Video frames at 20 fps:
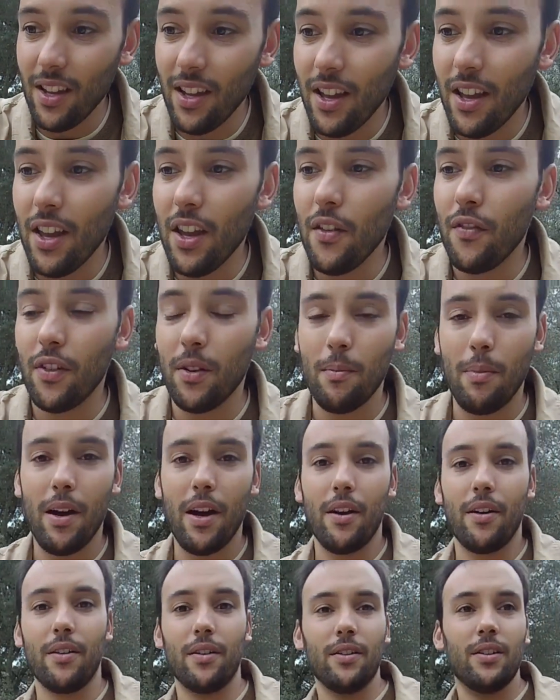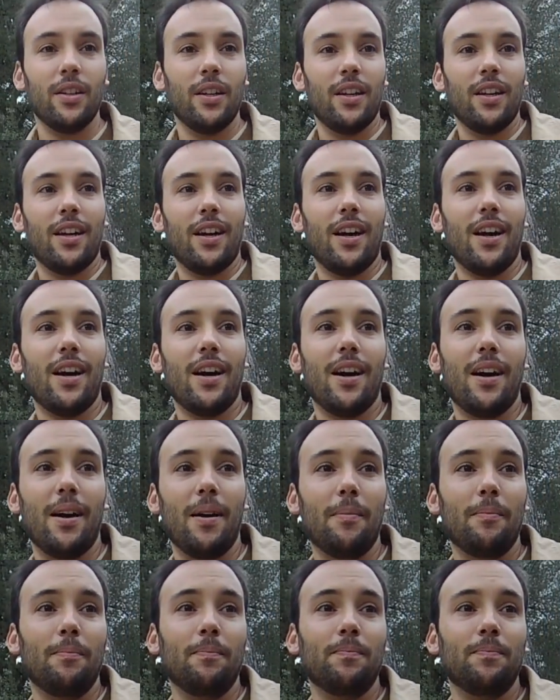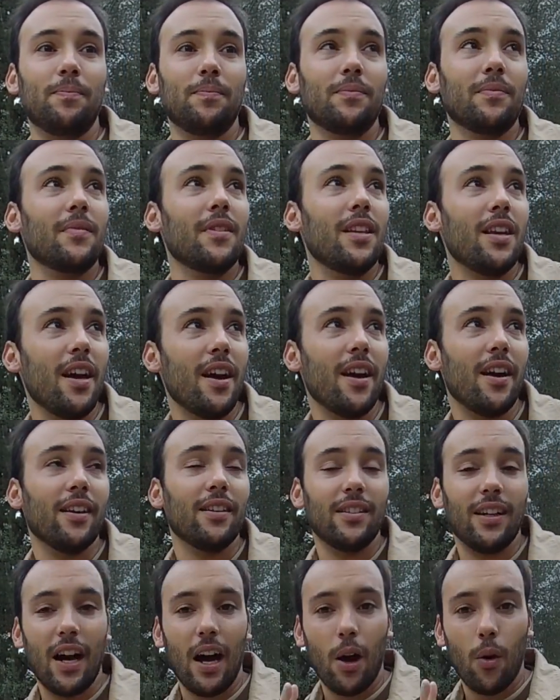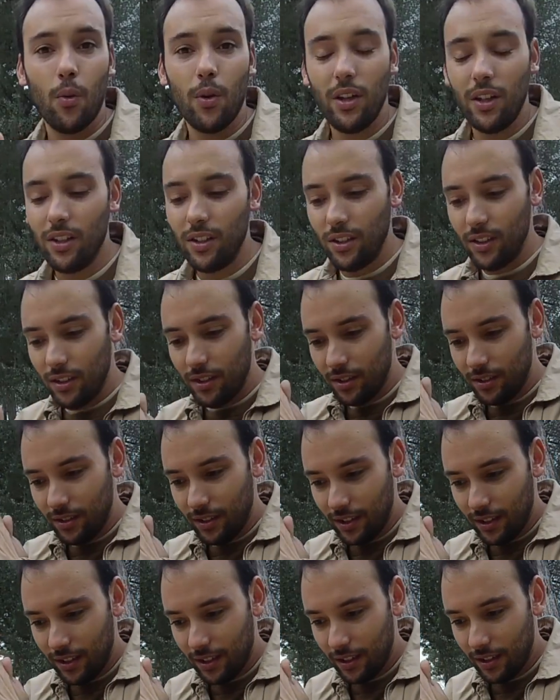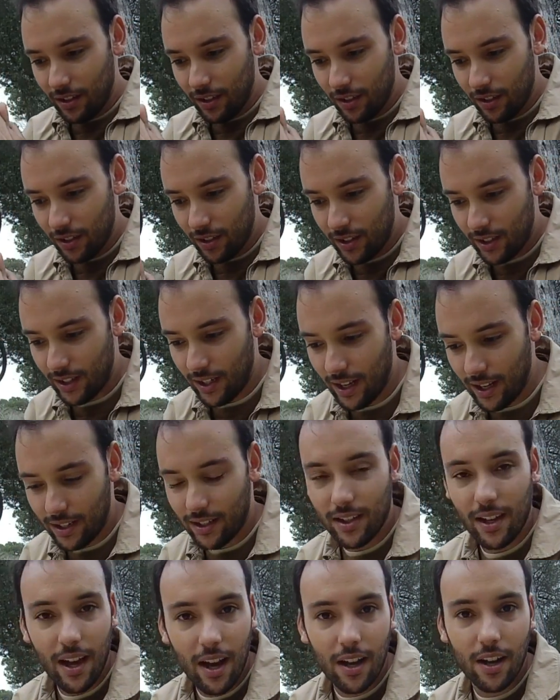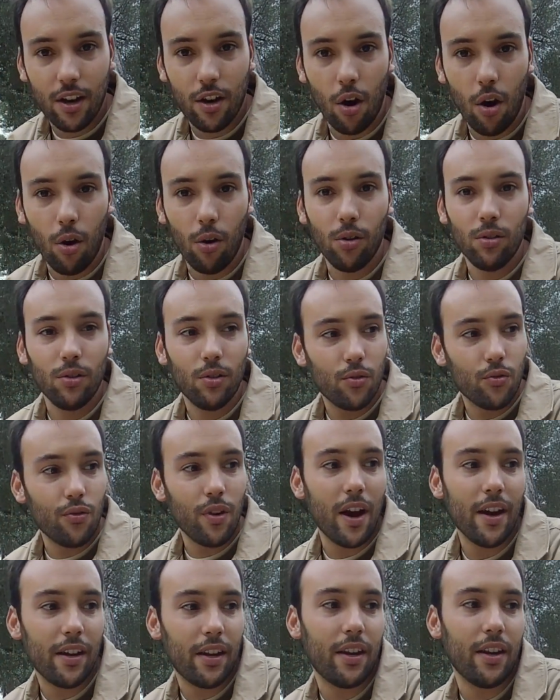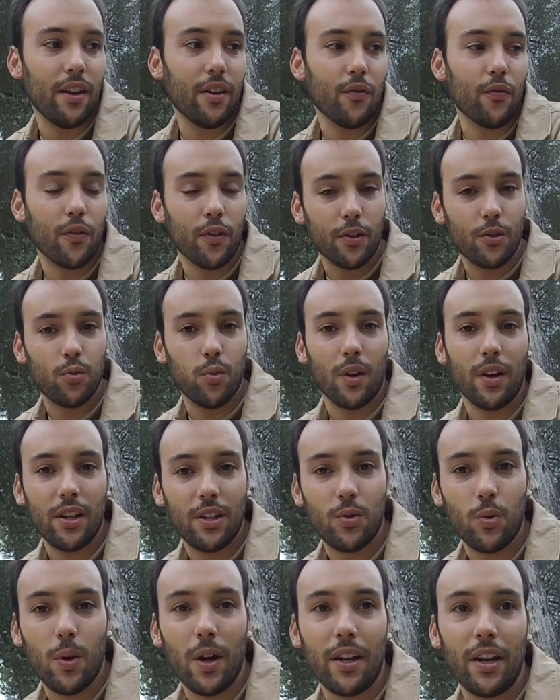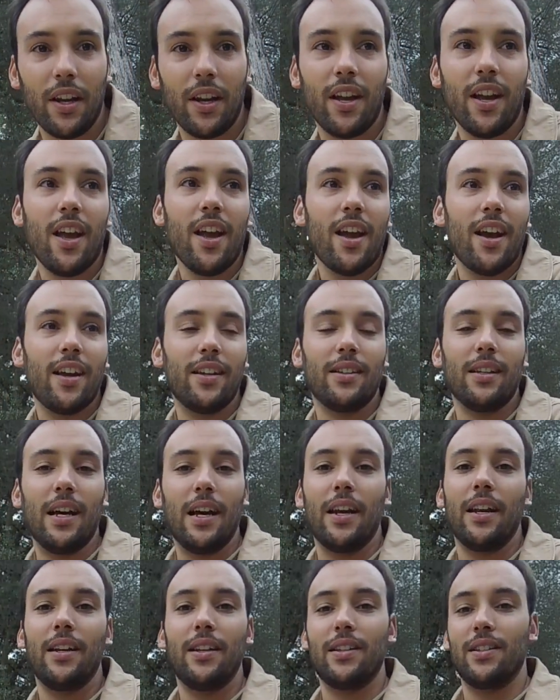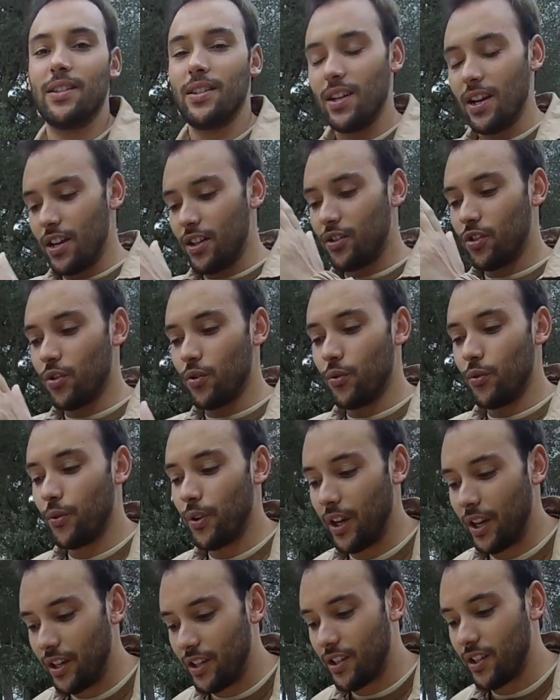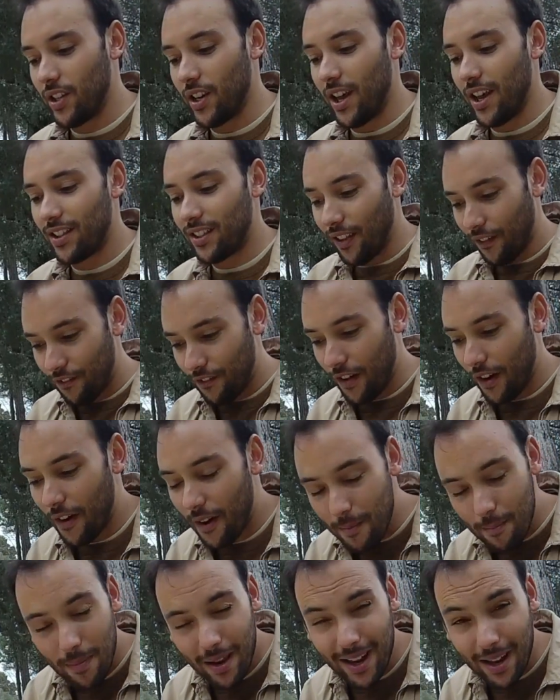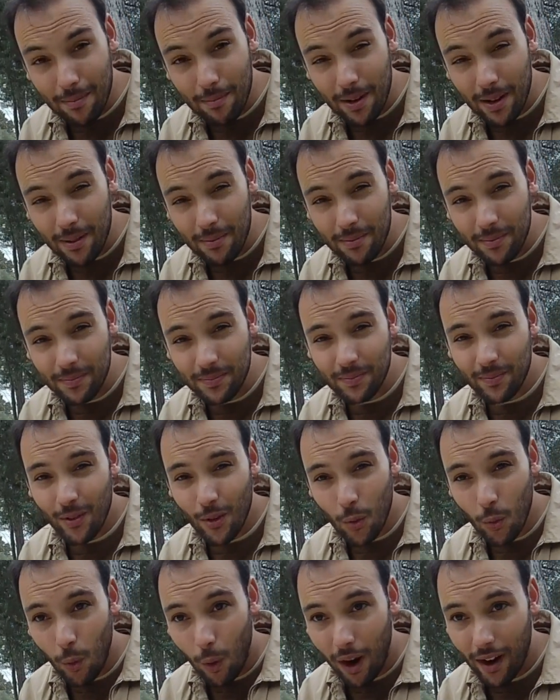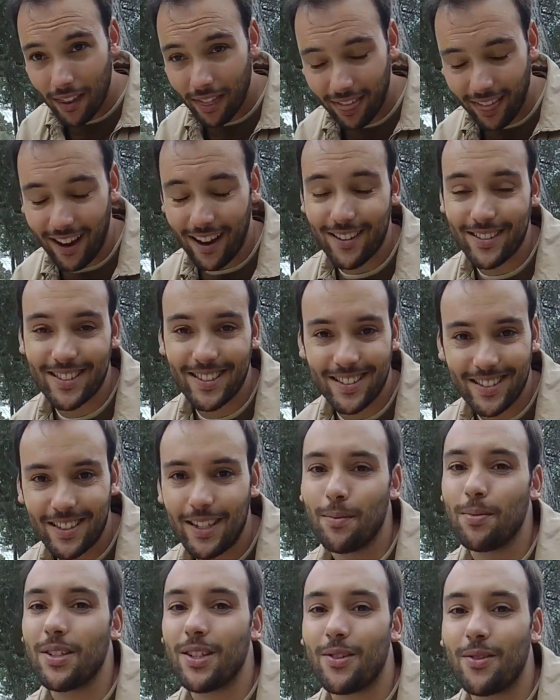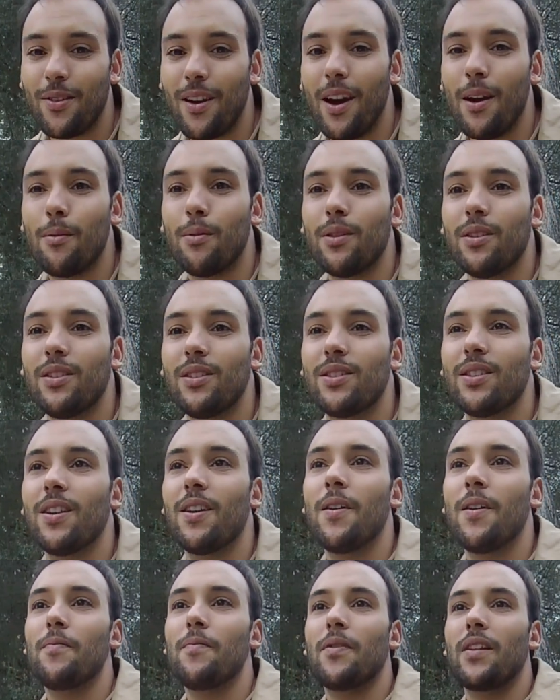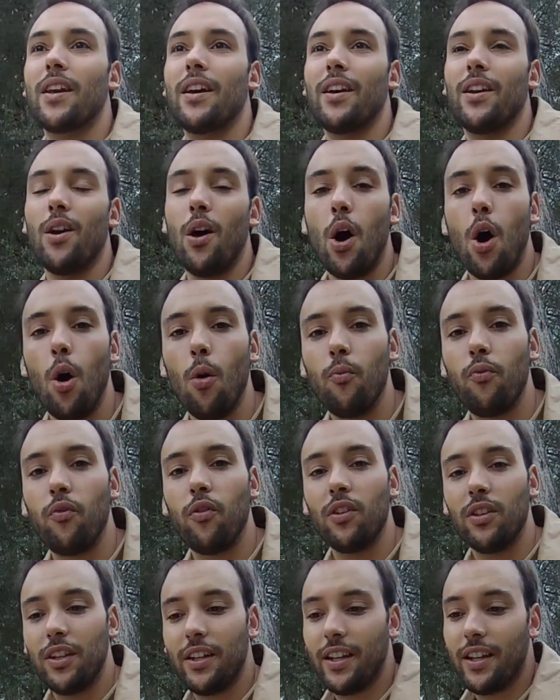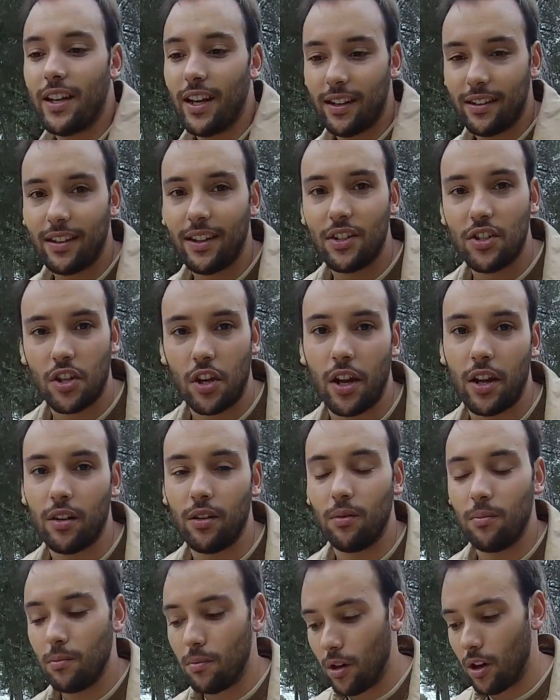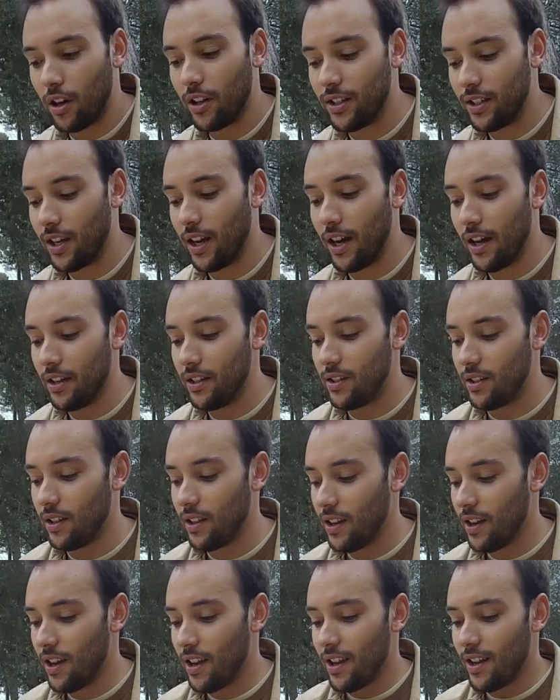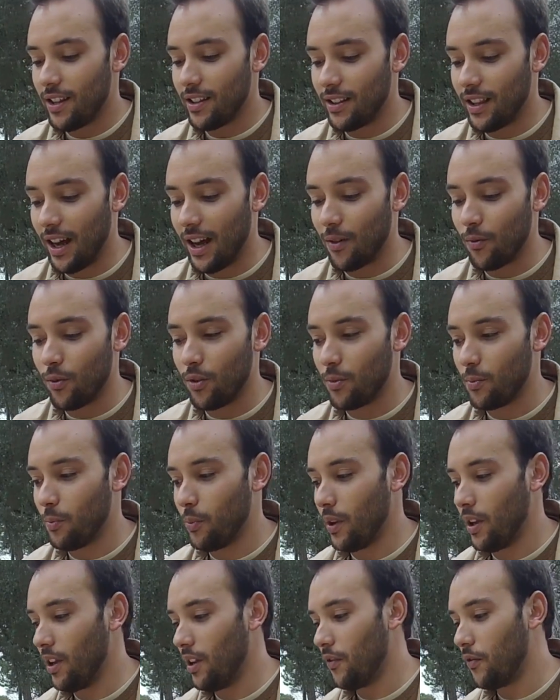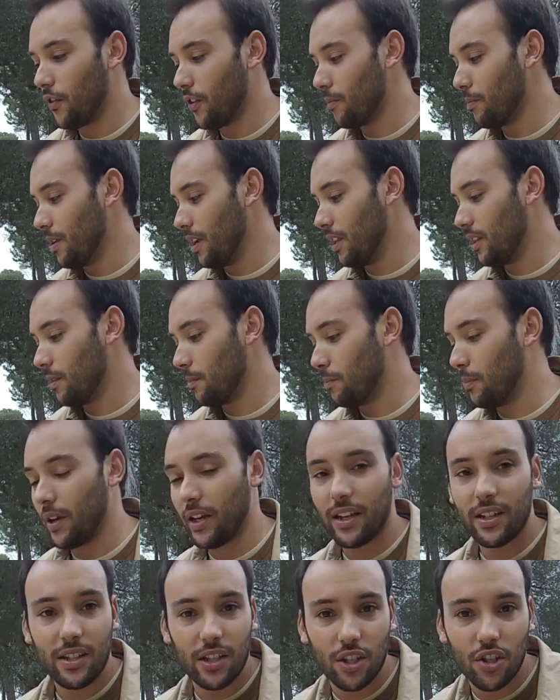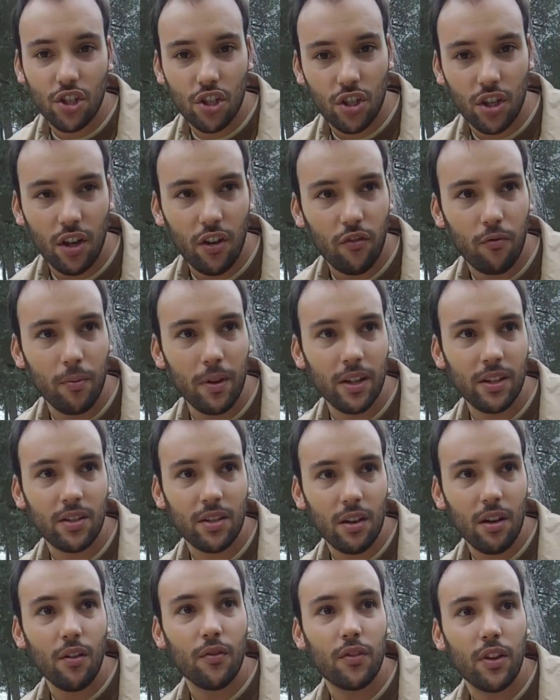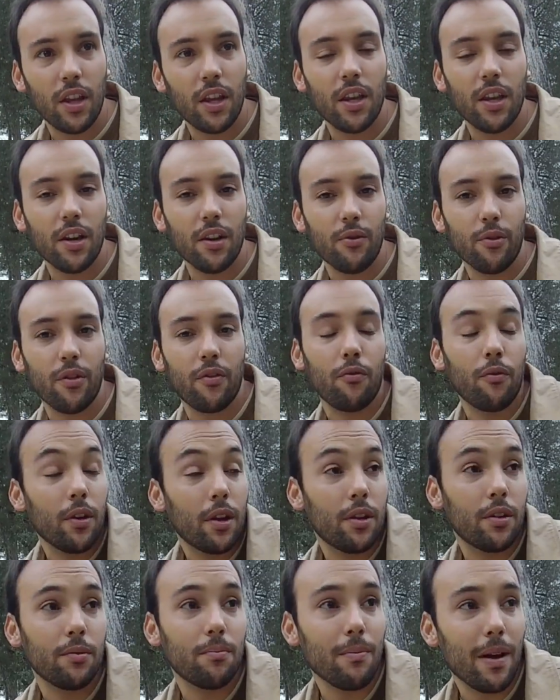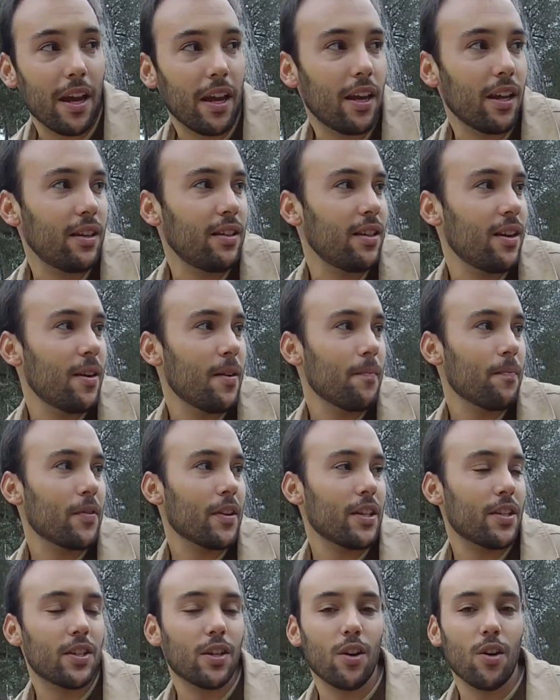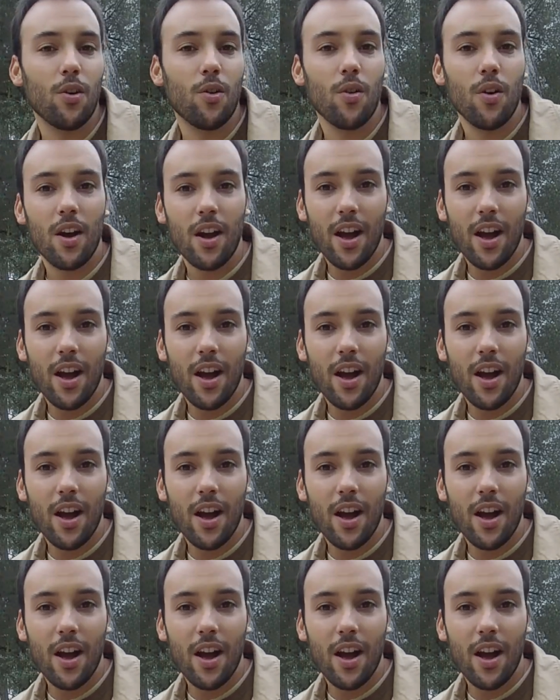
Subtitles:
even better, yeah, I will set a goal right here for 2020, and that is to reach at the very minimum 1,000 subscribers and hopefully get the channel monetized. That would be for me the biggest achievement of the year if we could make it. So